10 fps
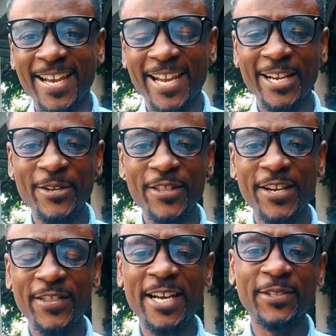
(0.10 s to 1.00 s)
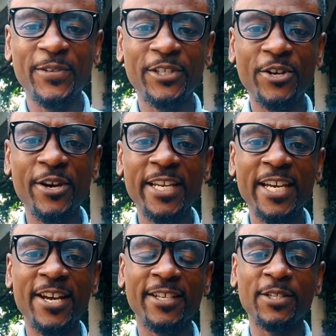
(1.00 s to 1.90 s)
Hello there, thanks for
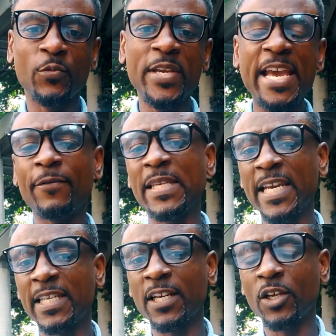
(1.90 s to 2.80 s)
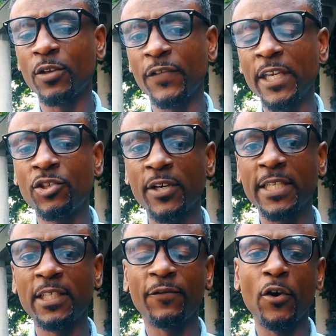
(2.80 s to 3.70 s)
joining us. We have been getting a lot of
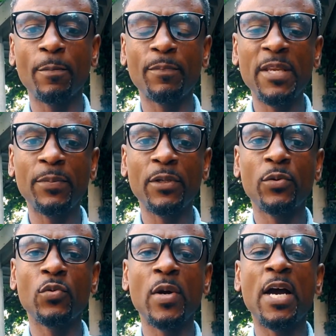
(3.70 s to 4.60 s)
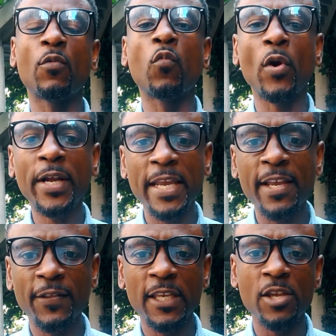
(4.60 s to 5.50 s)
interest from people who are working
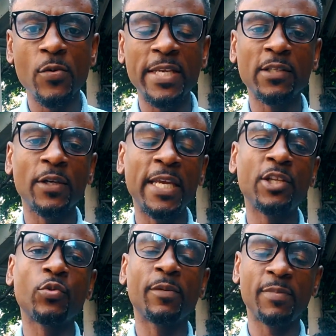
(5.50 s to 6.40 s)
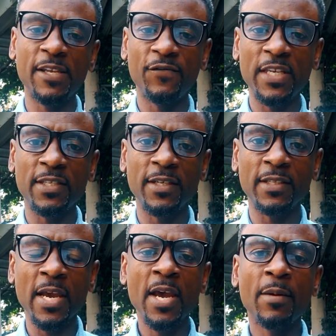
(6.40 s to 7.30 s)
in the US on H1B
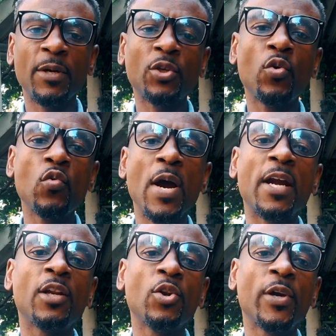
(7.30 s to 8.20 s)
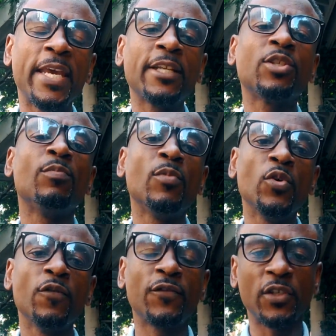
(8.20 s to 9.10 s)
visas, but who are looking to
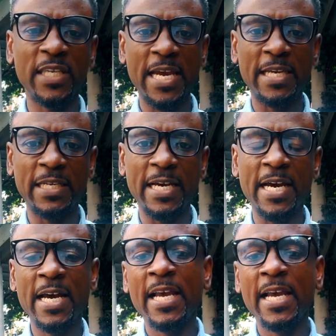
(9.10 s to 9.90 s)
move to Canada.